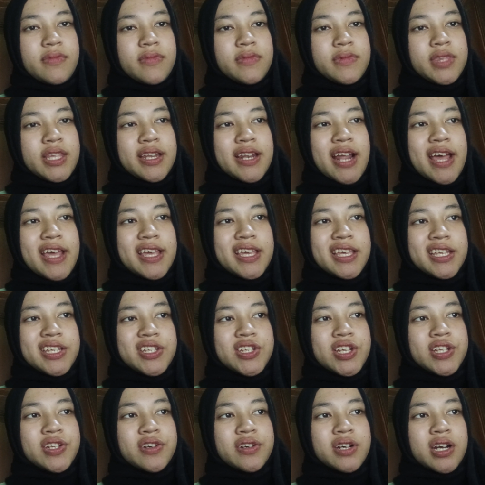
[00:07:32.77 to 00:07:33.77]
The Nike's
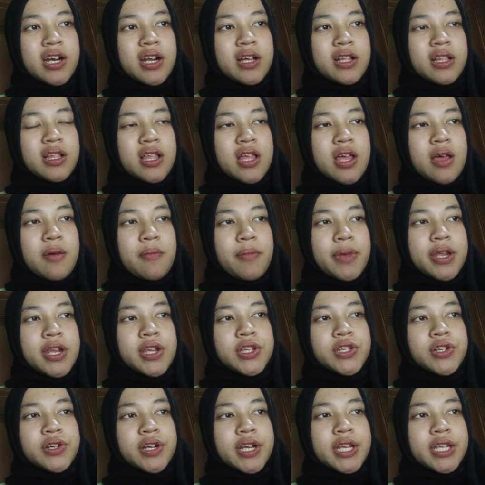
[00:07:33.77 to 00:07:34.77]
general
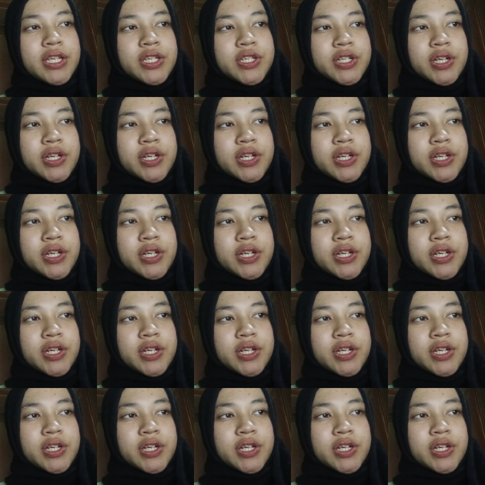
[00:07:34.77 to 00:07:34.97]
manager in